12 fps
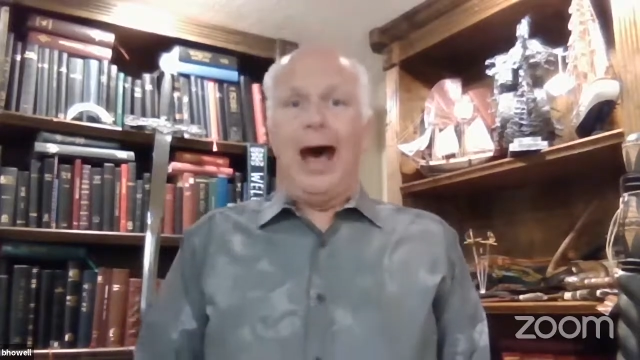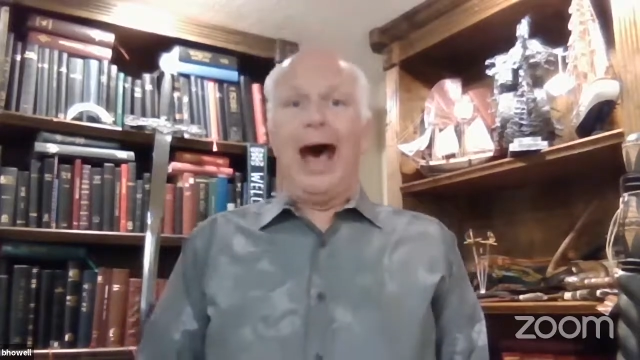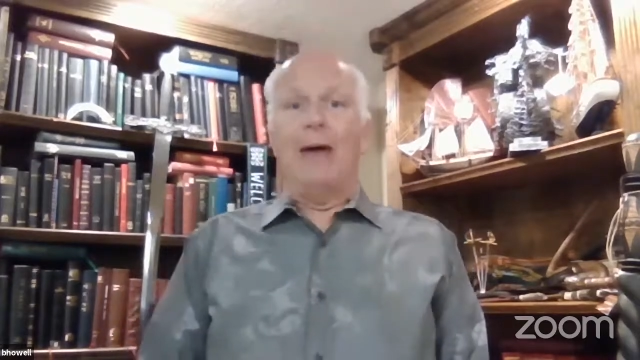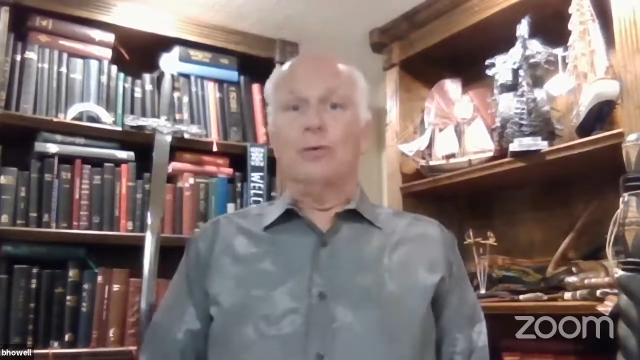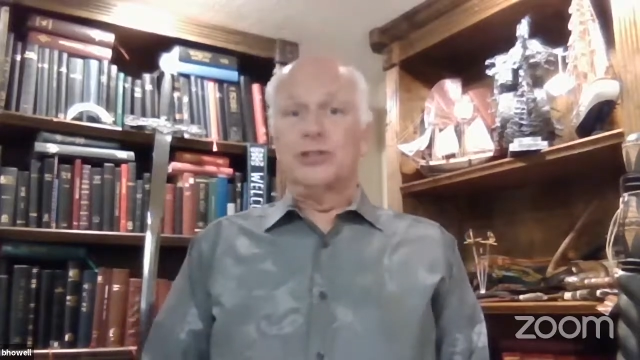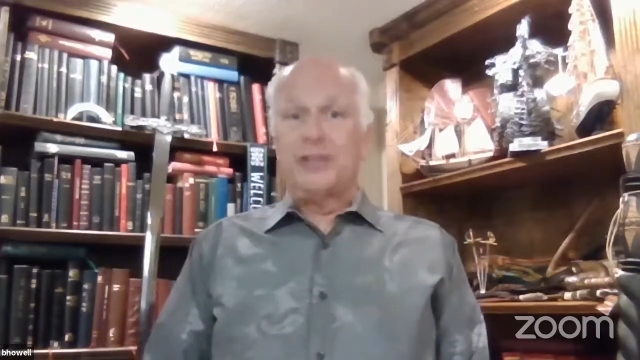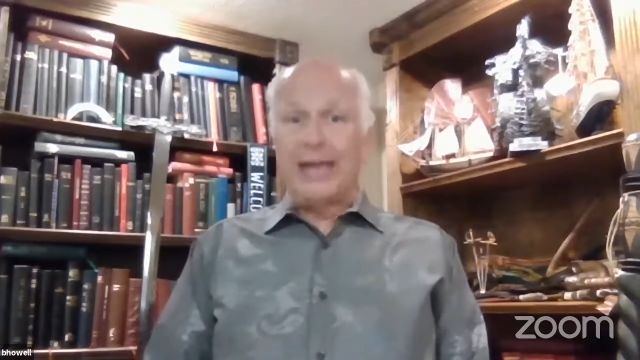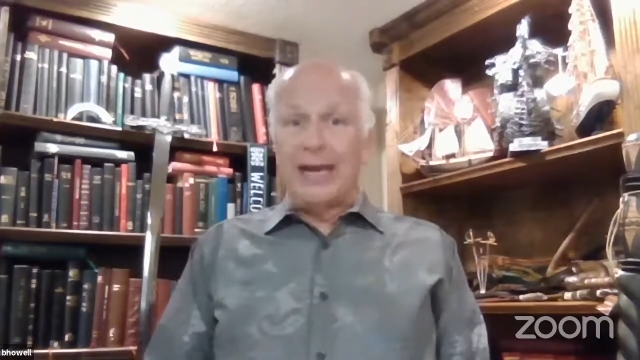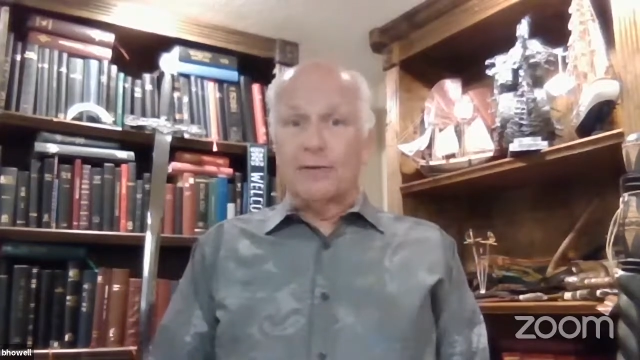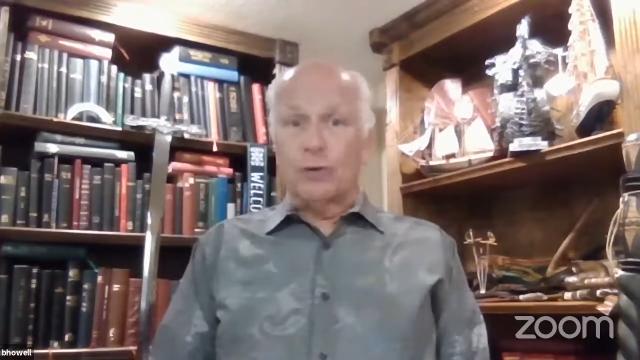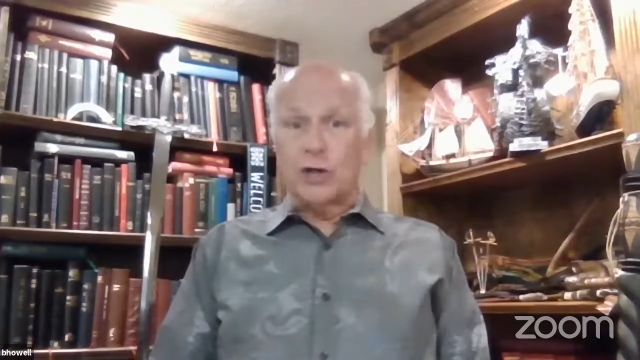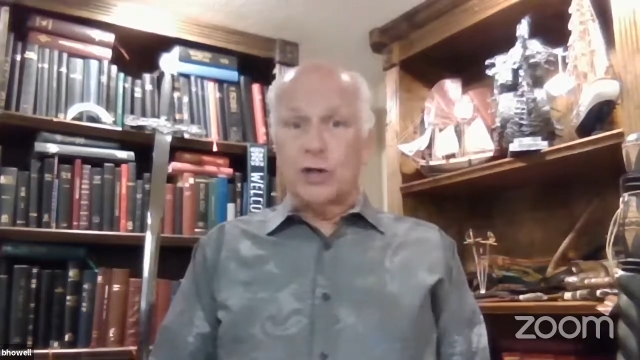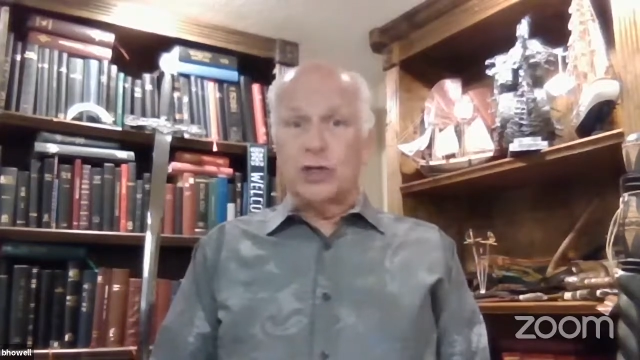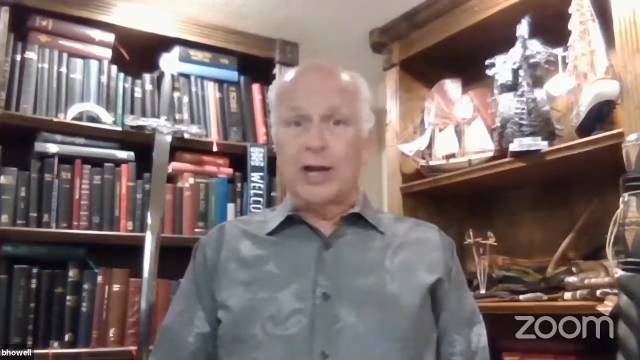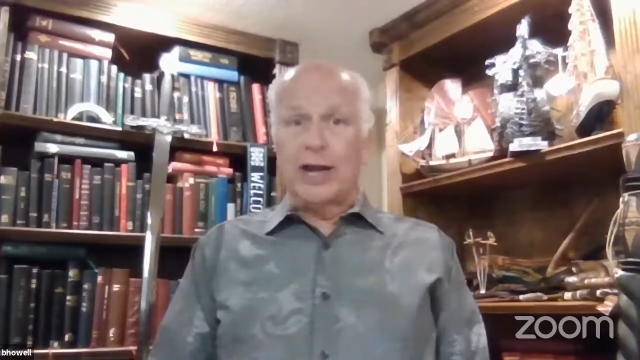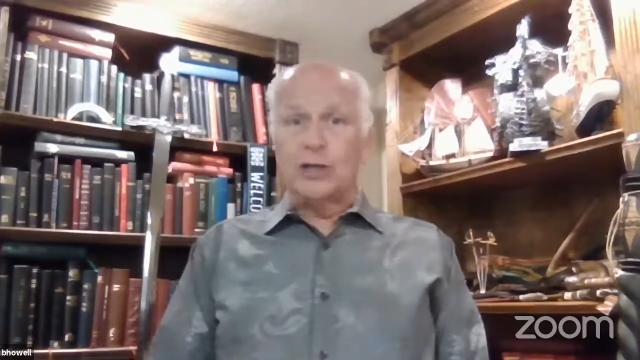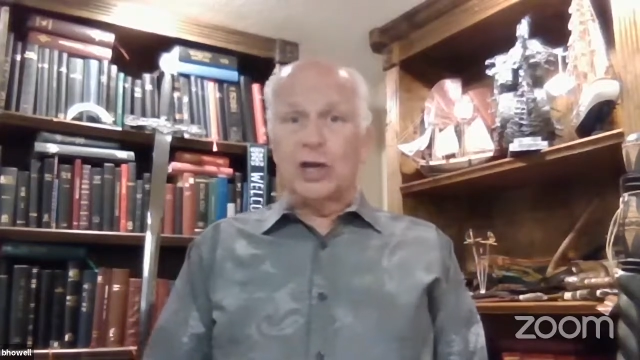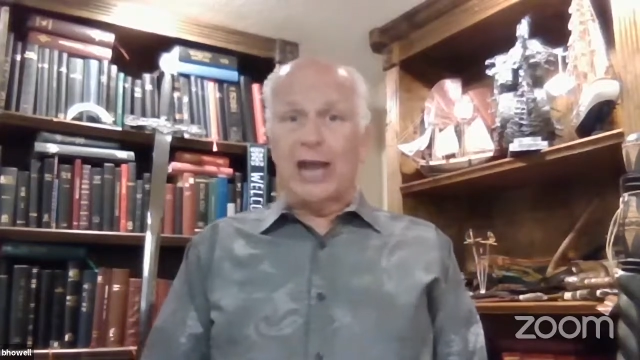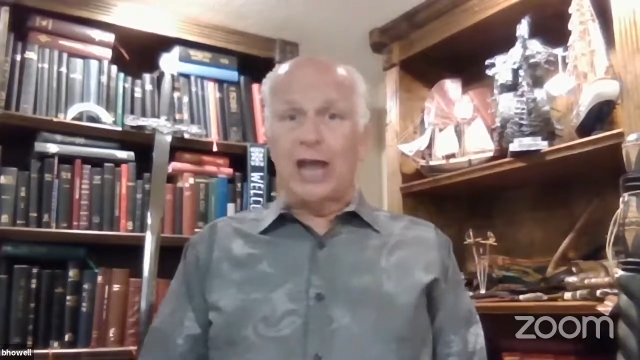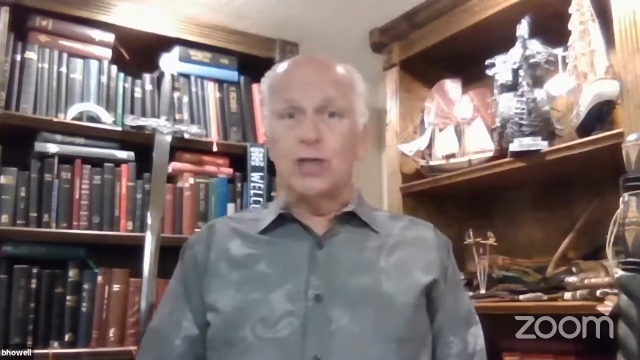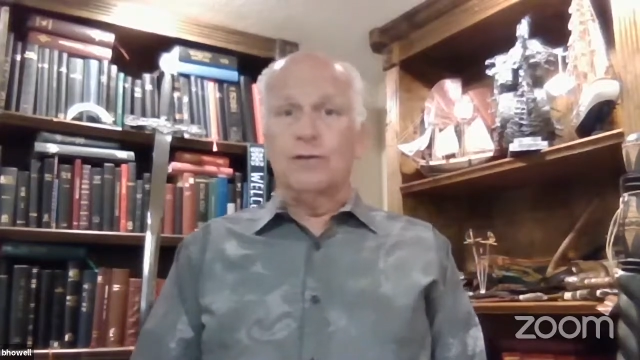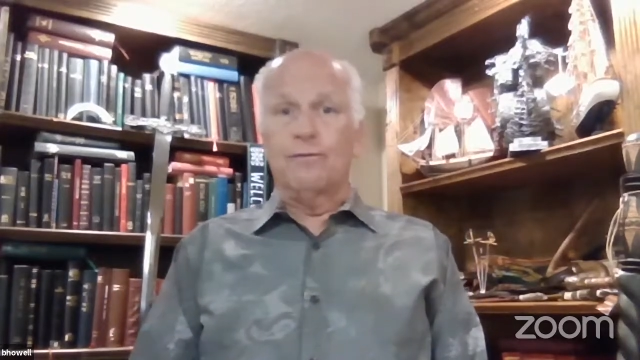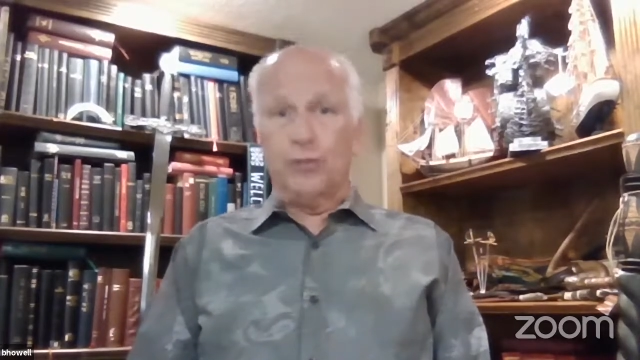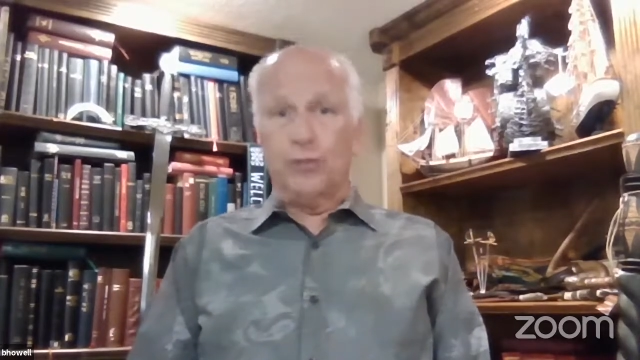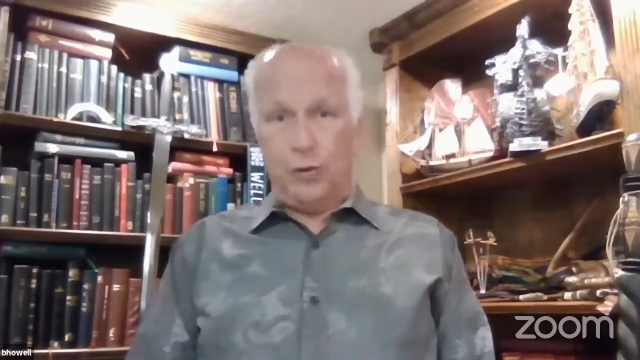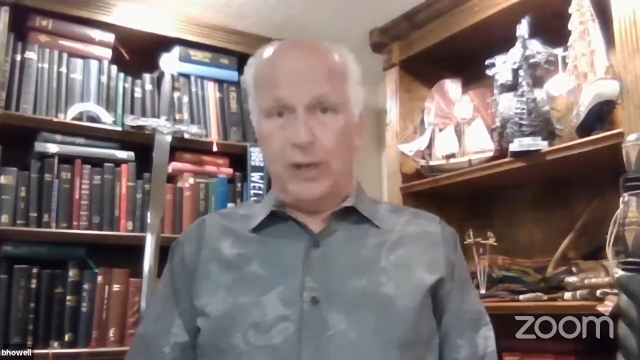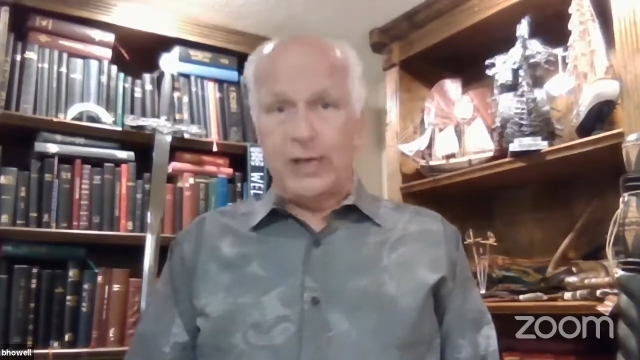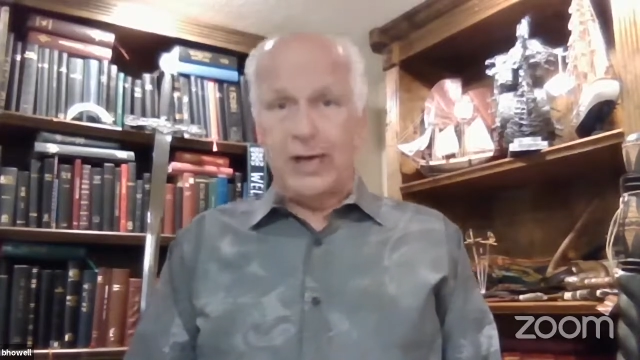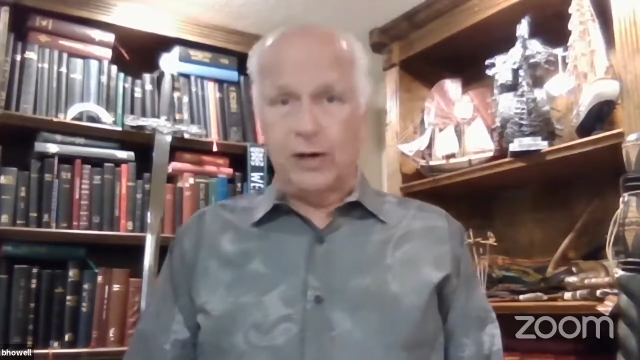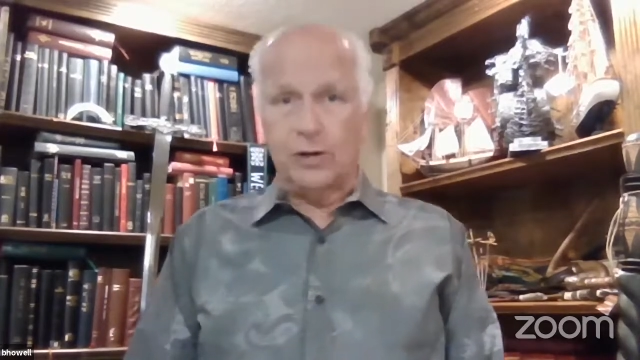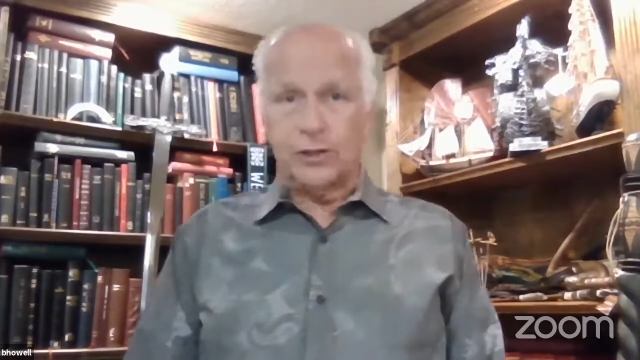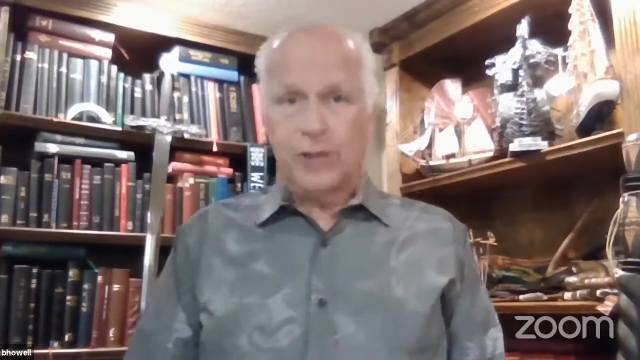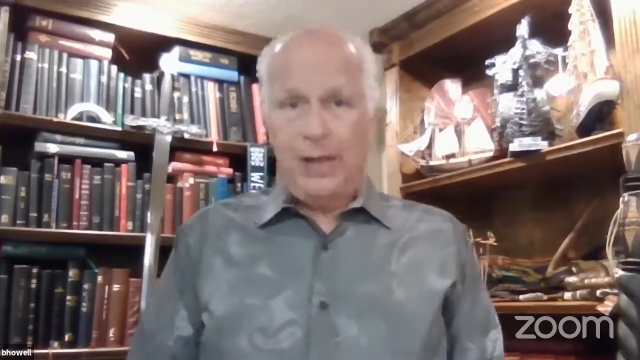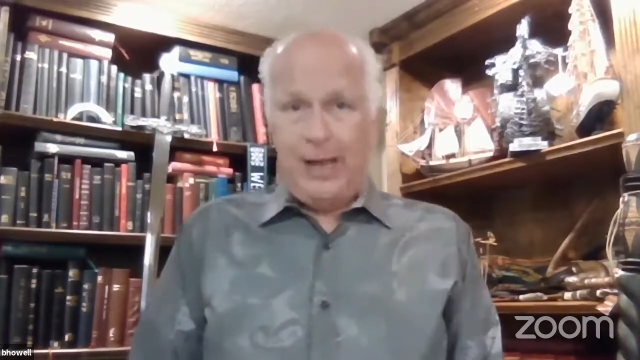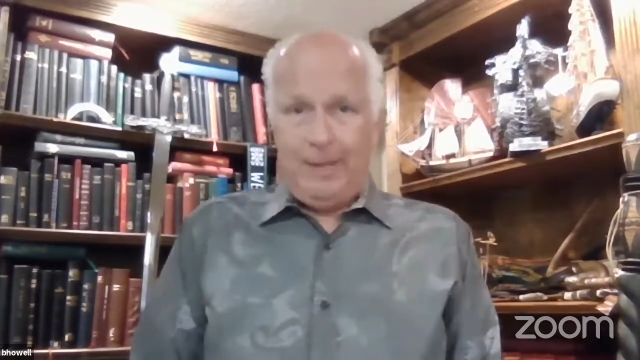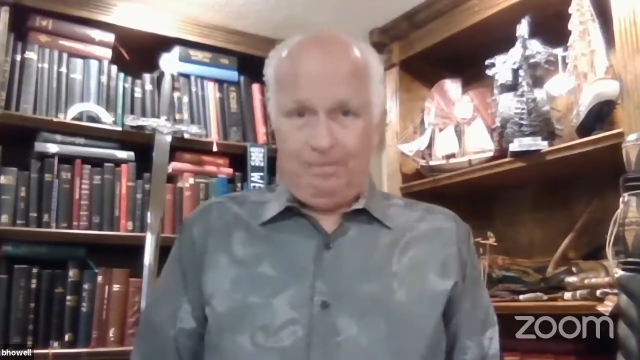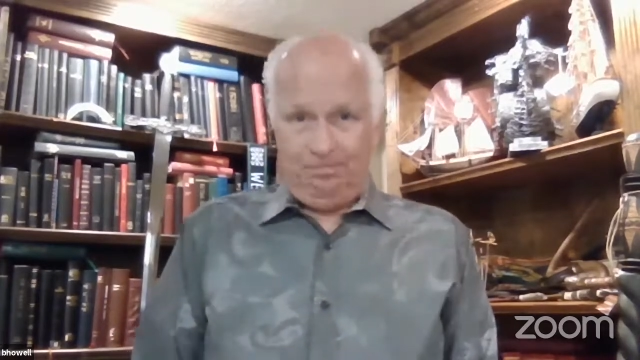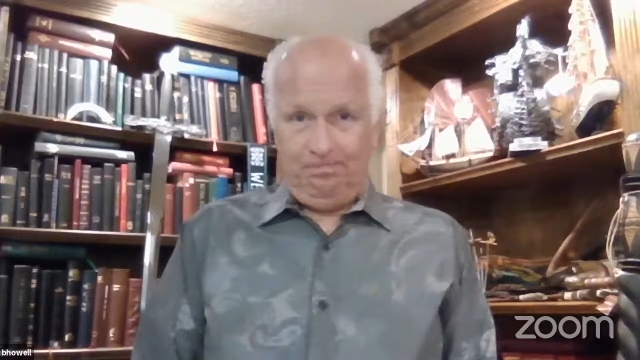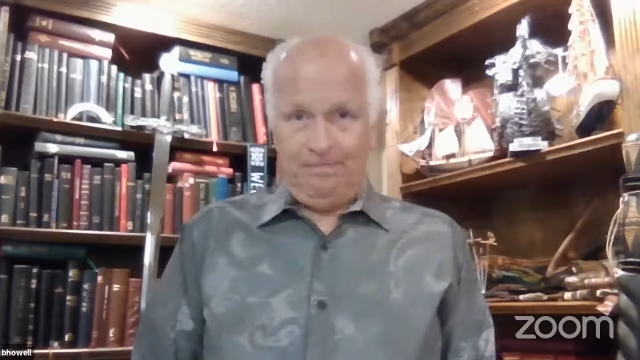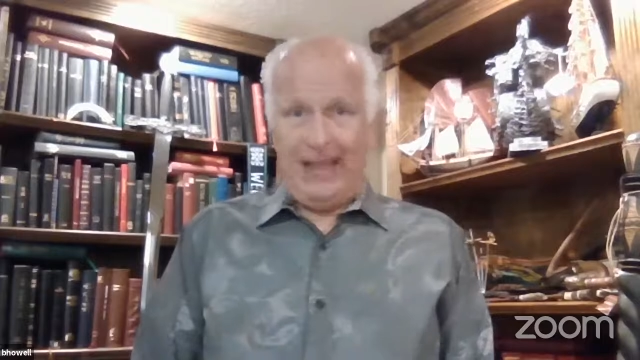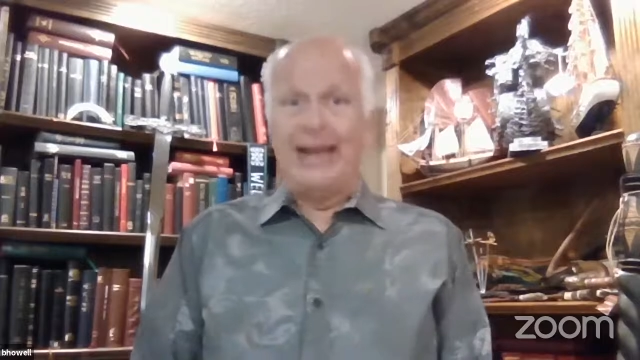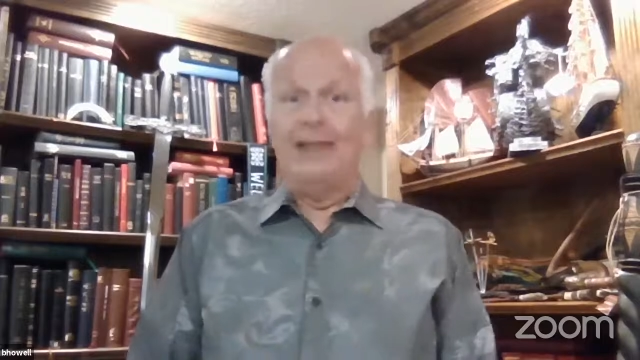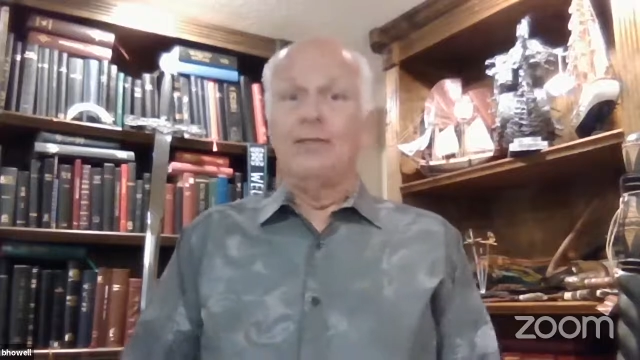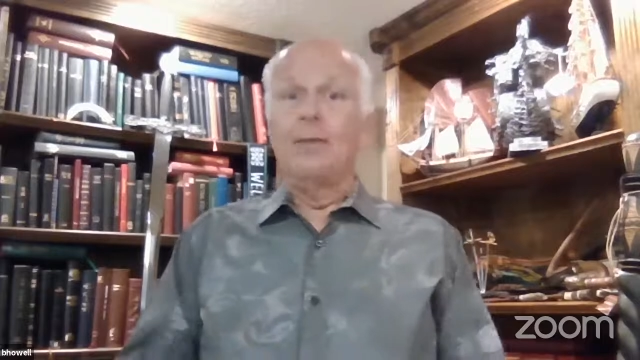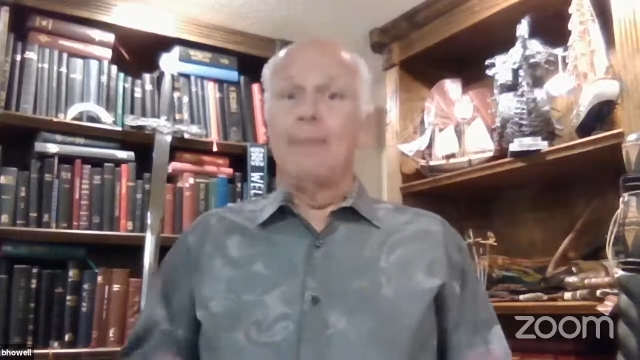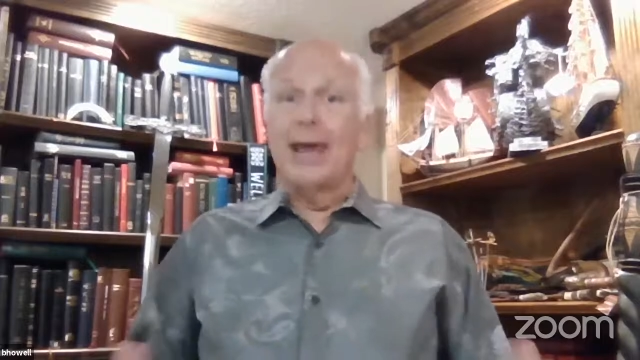I was Dean of Christian Education for 3 years. And in the